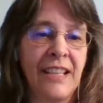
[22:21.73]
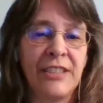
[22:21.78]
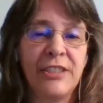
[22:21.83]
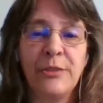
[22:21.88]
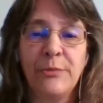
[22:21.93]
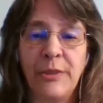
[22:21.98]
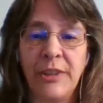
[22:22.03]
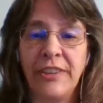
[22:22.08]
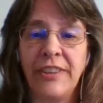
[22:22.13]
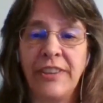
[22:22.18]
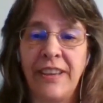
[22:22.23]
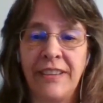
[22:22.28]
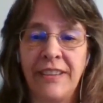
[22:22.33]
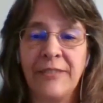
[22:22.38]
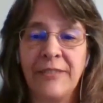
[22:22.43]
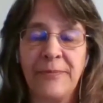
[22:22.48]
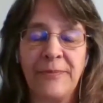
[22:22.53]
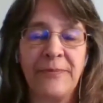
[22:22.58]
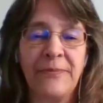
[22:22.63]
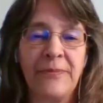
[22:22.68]
That's
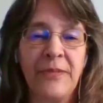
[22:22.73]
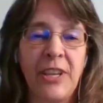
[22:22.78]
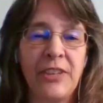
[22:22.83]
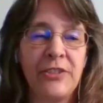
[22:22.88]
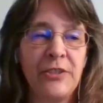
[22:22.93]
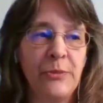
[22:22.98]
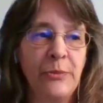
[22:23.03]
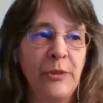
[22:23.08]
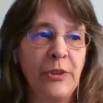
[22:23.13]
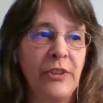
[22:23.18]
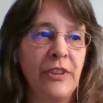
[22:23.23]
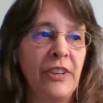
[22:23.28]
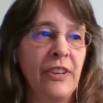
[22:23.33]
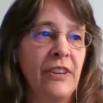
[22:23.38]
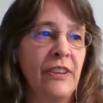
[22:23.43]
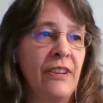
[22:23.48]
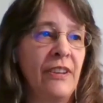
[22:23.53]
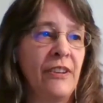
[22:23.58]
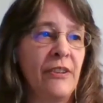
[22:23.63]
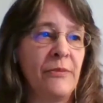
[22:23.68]
Amelia. That's
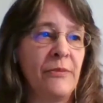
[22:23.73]
Amelia.